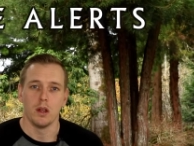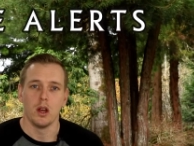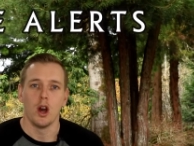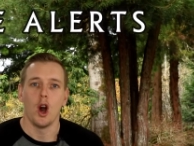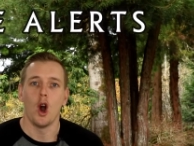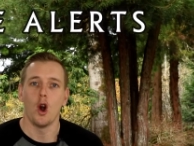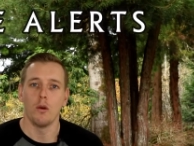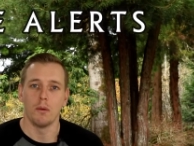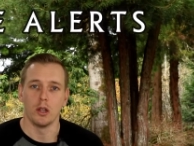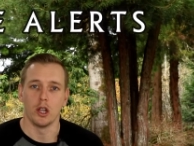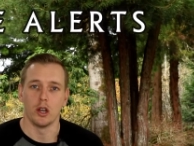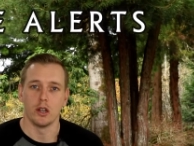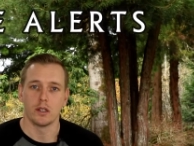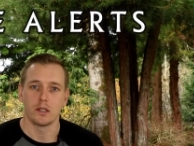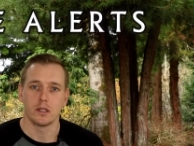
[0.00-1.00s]
home
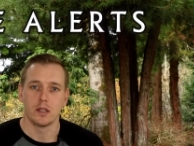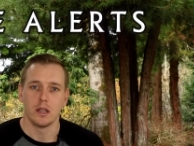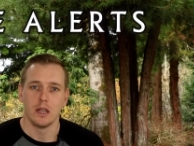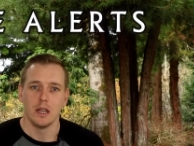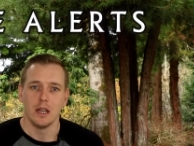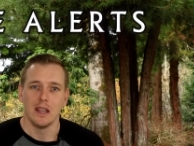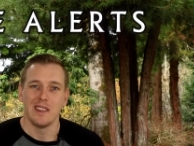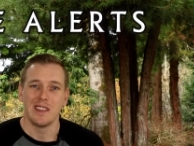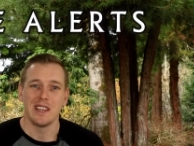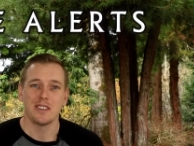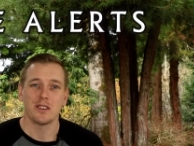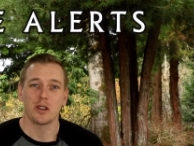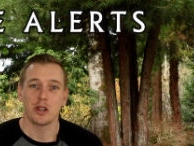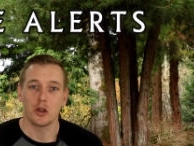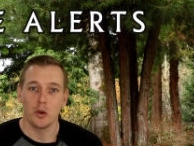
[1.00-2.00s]
alerts. These
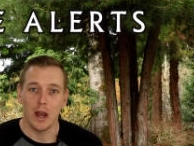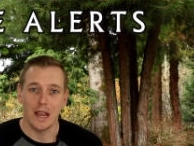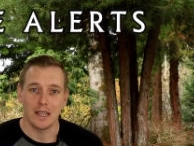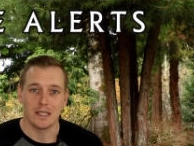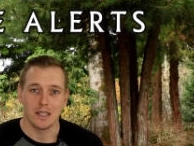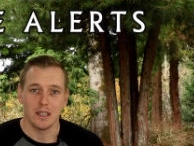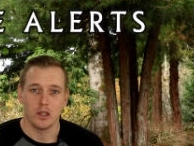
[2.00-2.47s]
are great.